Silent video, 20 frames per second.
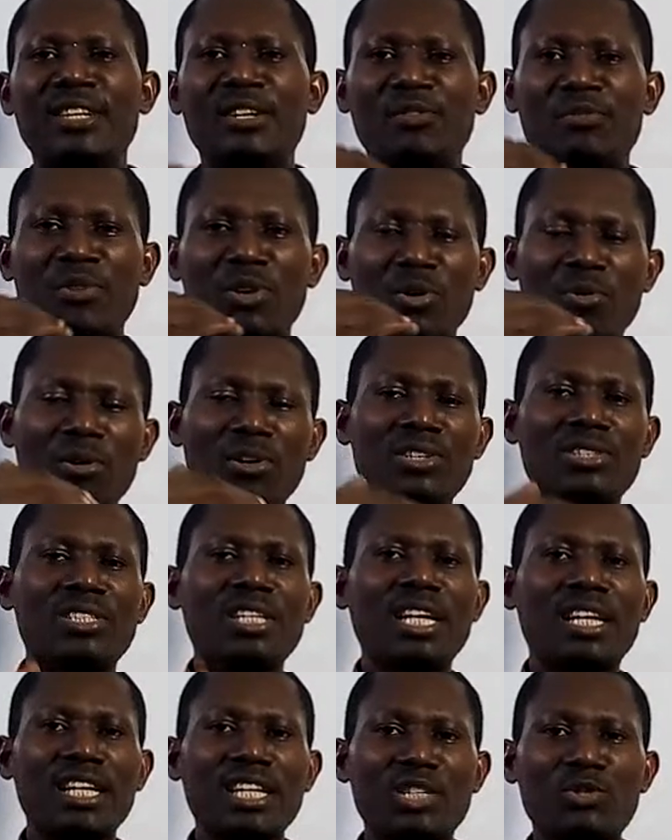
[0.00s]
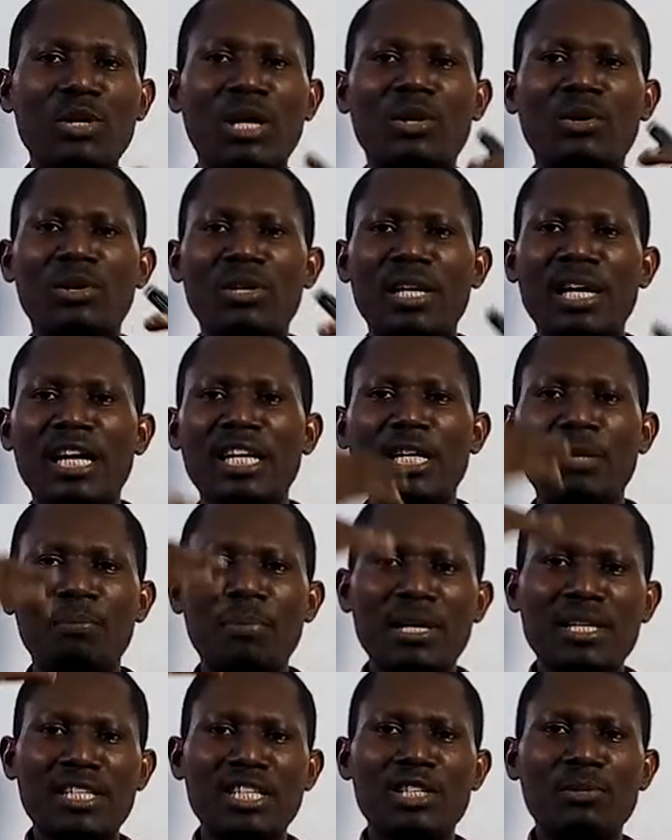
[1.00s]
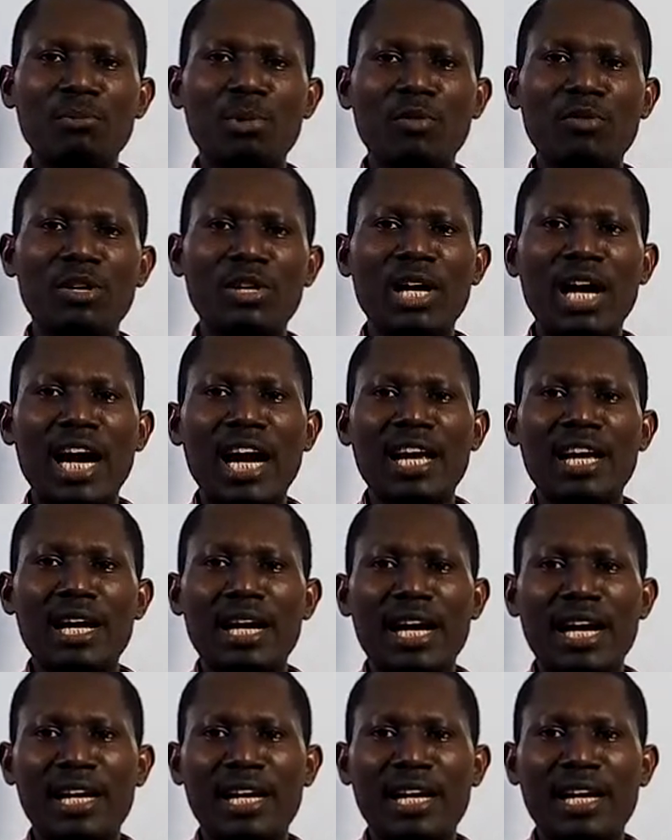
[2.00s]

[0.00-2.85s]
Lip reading: From one staircase to another, the person is moving higher